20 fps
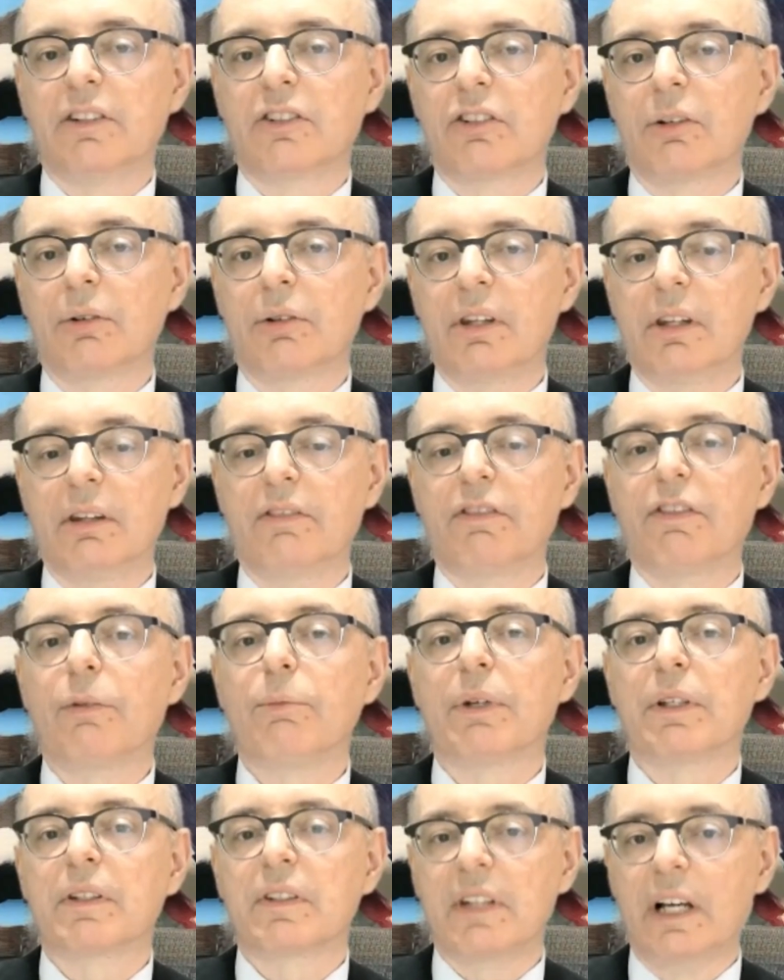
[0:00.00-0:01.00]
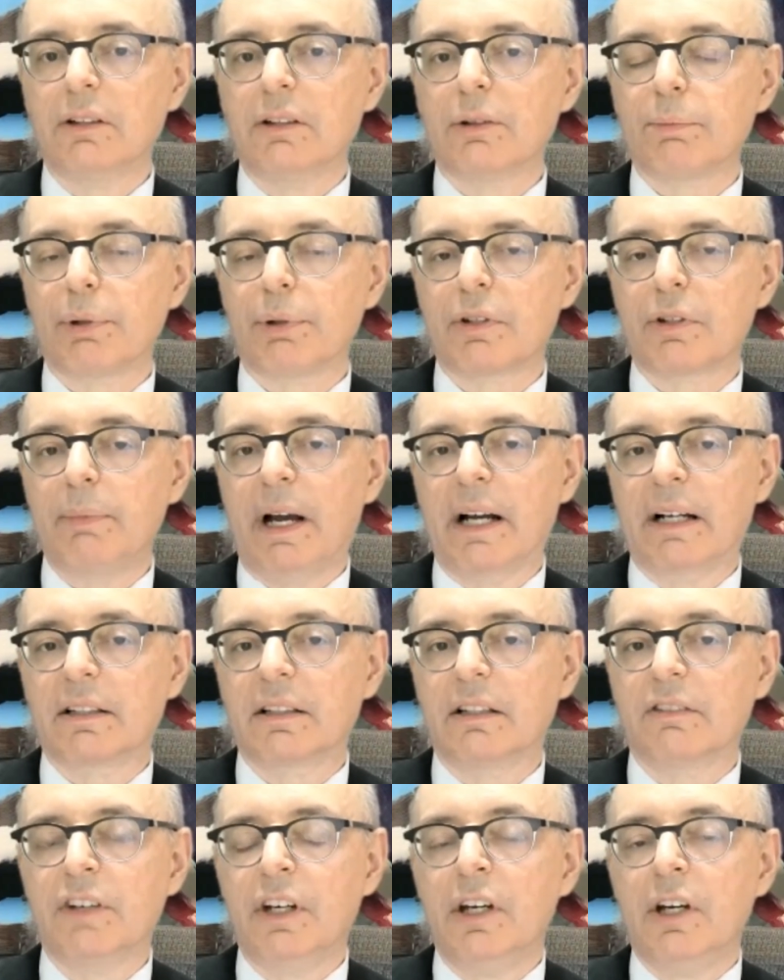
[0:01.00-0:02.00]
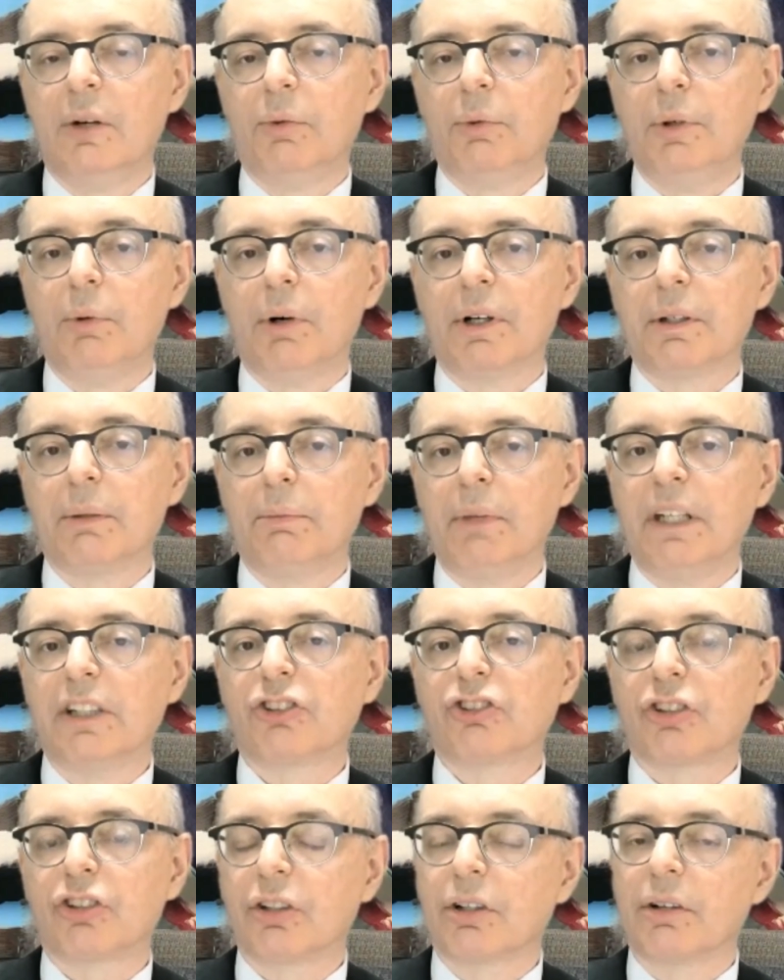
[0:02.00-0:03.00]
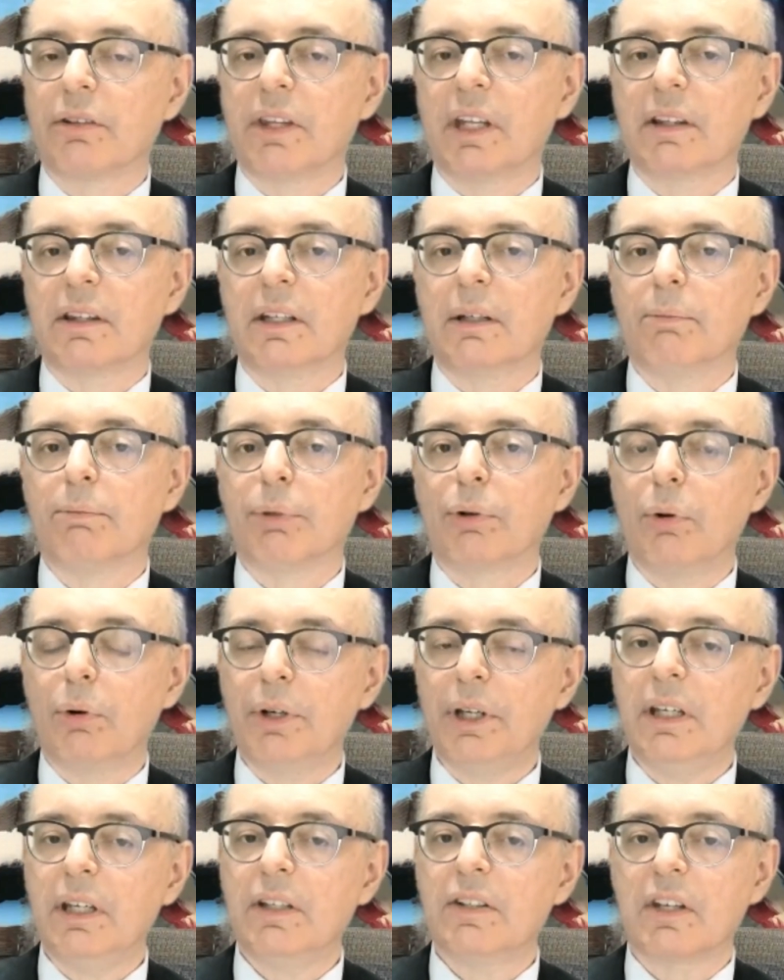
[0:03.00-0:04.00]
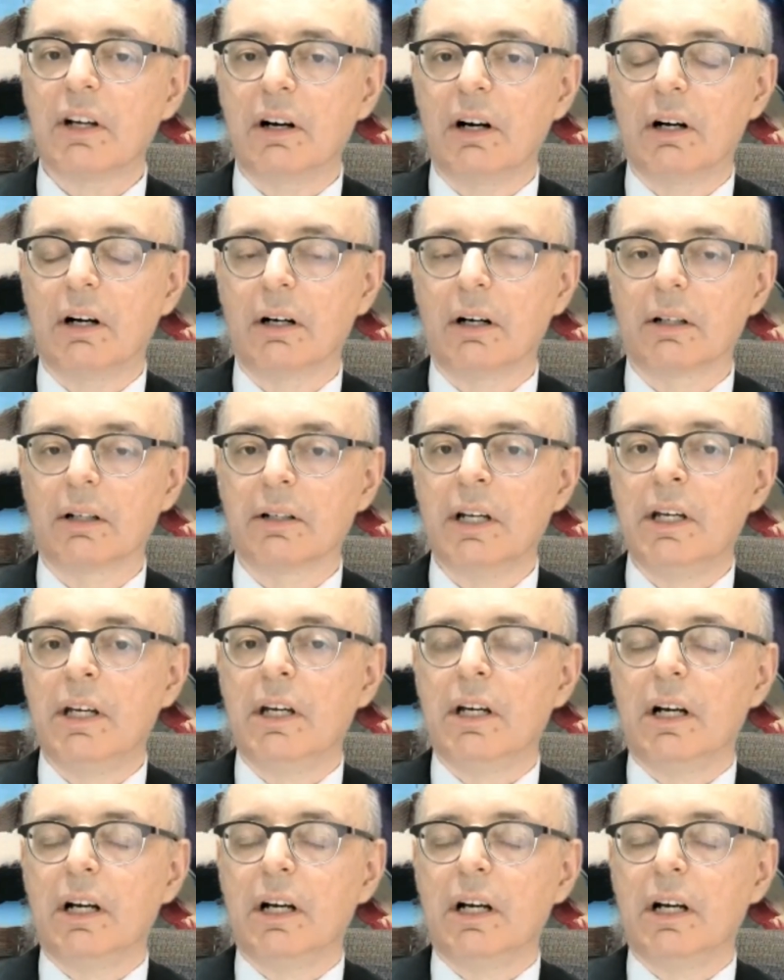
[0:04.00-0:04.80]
so from a seller perspective, we want to make sure that the employees are